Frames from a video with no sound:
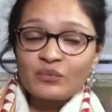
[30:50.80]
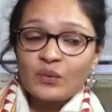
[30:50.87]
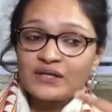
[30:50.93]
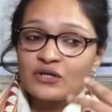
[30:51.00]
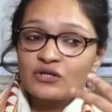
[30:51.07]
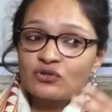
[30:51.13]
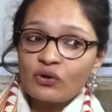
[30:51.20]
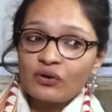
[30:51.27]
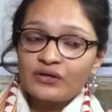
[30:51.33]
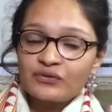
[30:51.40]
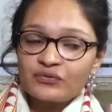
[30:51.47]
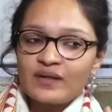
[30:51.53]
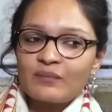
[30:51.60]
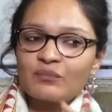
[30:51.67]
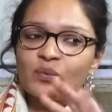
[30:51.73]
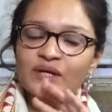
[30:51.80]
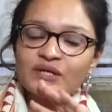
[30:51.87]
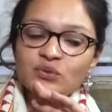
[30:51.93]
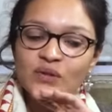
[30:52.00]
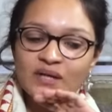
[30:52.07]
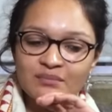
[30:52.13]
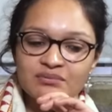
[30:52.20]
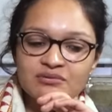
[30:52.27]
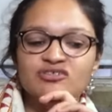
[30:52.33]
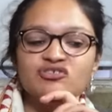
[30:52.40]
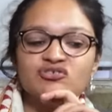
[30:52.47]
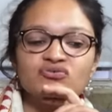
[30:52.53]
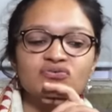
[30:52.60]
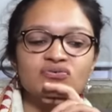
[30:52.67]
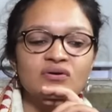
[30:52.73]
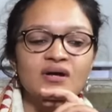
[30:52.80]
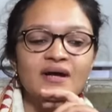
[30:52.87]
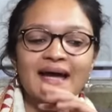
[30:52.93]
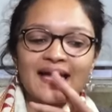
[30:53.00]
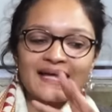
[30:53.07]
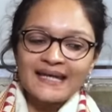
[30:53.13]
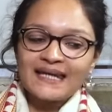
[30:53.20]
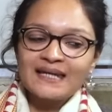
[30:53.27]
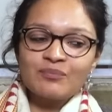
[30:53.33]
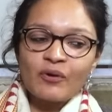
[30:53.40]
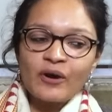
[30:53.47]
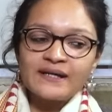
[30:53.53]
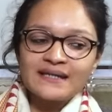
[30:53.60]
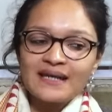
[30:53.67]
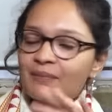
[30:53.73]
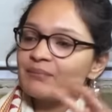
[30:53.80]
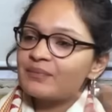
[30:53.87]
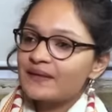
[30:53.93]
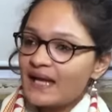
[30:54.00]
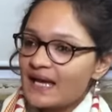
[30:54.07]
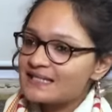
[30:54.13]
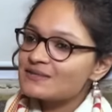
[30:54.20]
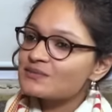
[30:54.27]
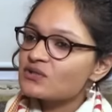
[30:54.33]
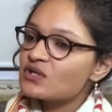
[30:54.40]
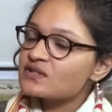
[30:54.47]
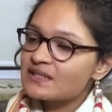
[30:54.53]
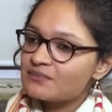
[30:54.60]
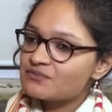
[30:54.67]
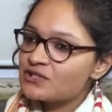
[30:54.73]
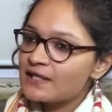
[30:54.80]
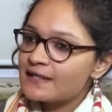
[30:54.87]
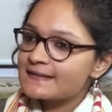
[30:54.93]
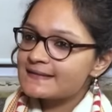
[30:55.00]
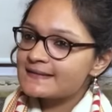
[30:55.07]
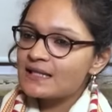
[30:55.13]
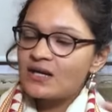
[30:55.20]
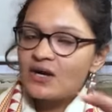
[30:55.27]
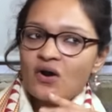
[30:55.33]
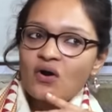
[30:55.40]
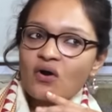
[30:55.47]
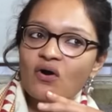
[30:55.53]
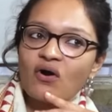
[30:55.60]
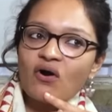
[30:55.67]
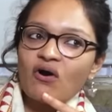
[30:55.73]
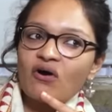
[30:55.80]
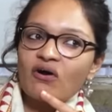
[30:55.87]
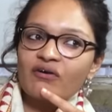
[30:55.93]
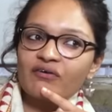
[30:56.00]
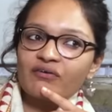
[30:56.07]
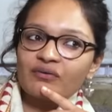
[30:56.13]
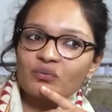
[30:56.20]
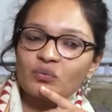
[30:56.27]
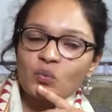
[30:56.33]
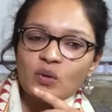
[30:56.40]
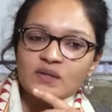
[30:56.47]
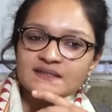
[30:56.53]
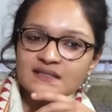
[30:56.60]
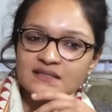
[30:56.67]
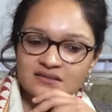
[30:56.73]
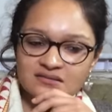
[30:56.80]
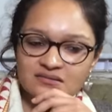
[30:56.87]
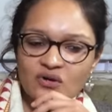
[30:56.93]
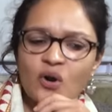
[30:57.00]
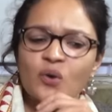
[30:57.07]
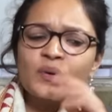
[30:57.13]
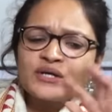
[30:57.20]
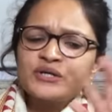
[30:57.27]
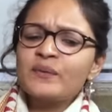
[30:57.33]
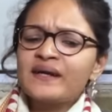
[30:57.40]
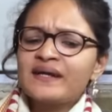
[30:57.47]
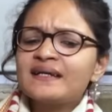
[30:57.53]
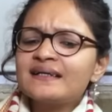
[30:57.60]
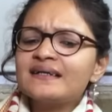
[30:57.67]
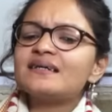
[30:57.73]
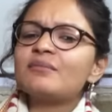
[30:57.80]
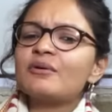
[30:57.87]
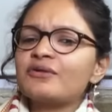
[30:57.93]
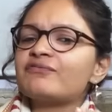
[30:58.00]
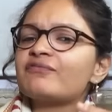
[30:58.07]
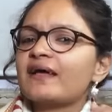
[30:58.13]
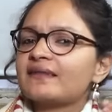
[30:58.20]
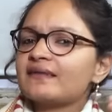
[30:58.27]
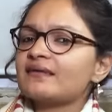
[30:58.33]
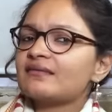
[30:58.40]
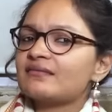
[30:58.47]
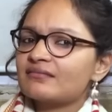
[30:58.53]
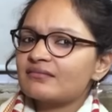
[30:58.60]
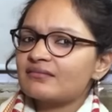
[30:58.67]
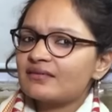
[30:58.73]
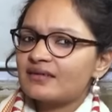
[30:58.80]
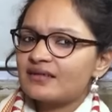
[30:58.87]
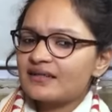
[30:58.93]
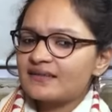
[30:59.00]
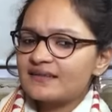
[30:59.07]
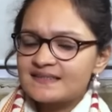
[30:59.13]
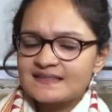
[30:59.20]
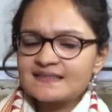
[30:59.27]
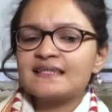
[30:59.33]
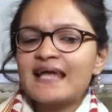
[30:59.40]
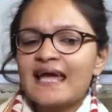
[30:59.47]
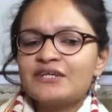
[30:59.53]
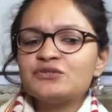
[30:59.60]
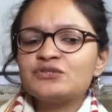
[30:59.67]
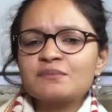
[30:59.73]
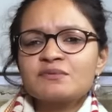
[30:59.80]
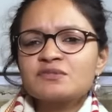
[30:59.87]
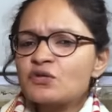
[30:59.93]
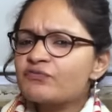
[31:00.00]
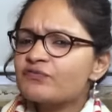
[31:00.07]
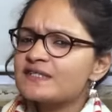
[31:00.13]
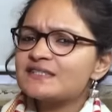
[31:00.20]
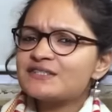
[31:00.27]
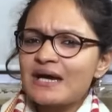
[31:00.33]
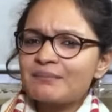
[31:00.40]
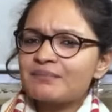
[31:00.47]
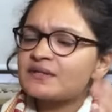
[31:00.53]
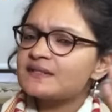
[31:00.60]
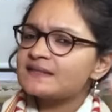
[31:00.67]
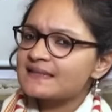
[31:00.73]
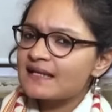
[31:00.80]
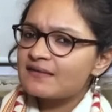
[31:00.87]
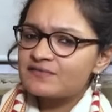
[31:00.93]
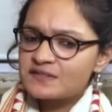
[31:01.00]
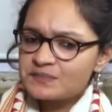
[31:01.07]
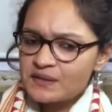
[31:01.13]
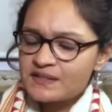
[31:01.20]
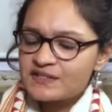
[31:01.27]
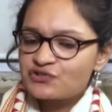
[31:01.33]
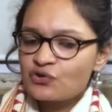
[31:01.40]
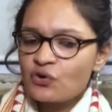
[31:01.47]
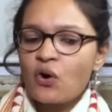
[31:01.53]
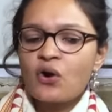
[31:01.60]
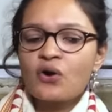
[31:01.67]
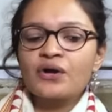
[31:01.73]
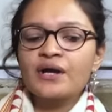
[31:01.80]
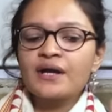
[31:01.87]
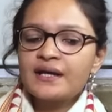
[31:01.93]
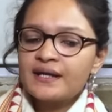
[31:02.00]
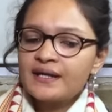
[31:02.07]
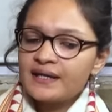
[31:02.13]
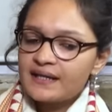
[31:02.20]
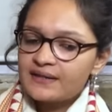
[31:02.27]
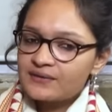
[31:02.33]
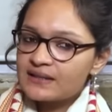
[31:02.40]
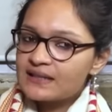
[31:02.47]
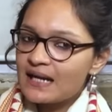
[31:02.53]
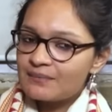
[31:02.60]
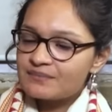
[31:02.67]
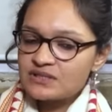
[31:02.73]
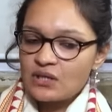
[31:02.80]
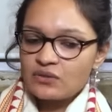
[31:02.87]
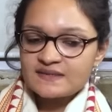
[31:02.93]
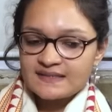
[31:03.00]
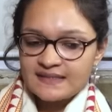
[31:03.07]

when you're talking to them, were you able to at any point empathize with your subjects, or was it, or were you very clear about the fact that this is the line you take? Because your first chapter itself is pretty strong. It really comes out